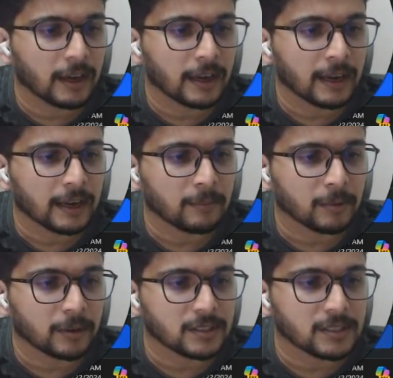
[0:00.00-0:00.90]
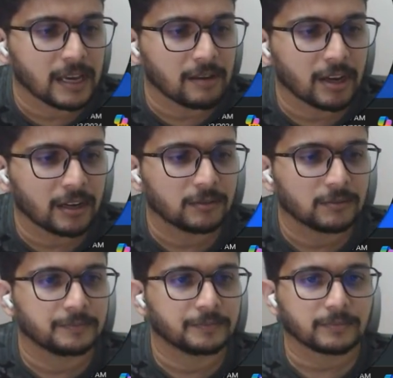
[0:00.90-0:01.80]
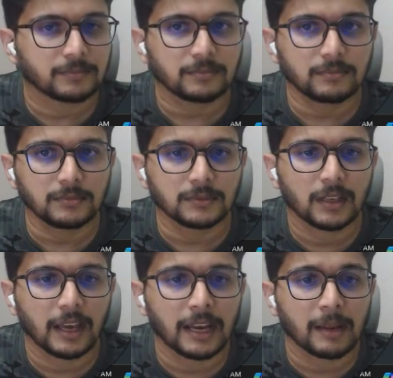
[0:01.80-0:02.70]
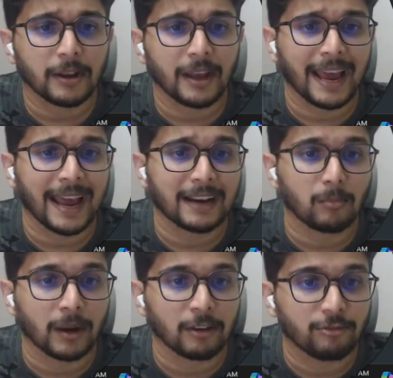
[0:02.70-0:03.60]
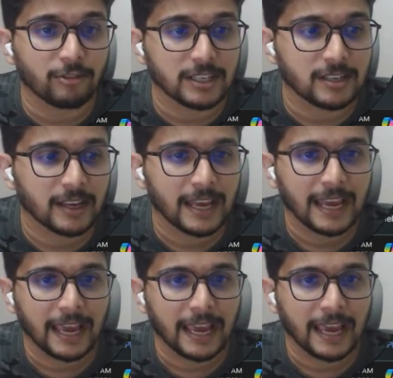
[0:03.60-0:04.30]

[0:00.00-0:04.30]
and I'm gonna save it and I'm gonna add my first